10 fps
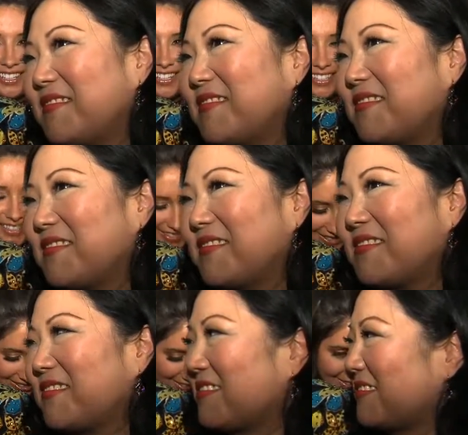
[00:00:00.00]

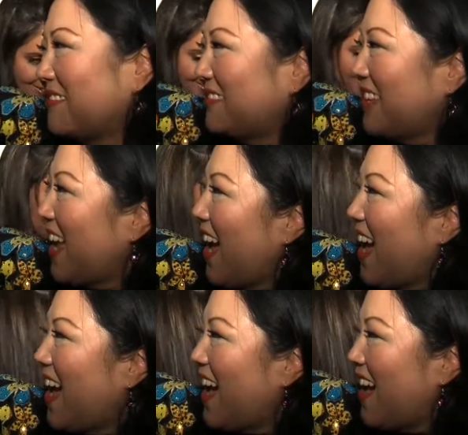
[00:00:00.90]

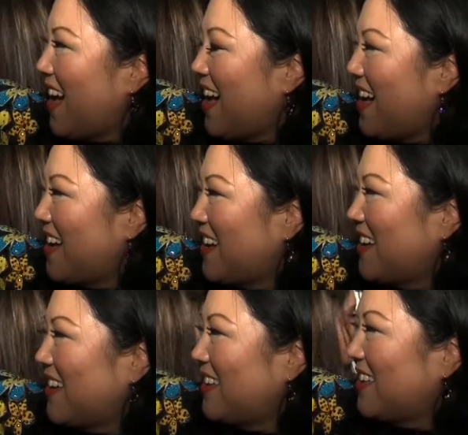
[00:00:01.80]

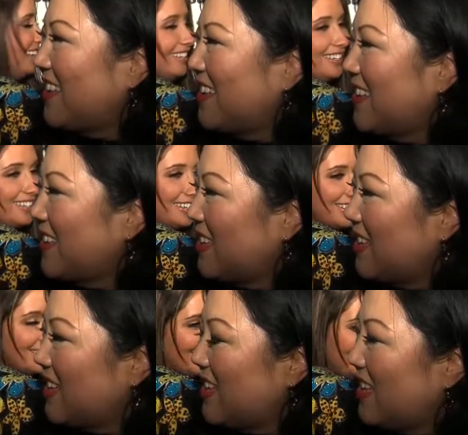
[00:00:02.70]

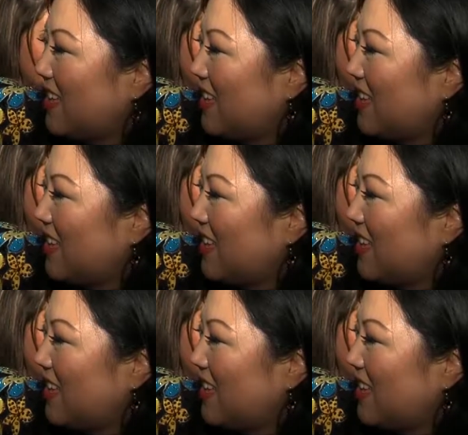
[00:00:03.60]
The person shown says nothing.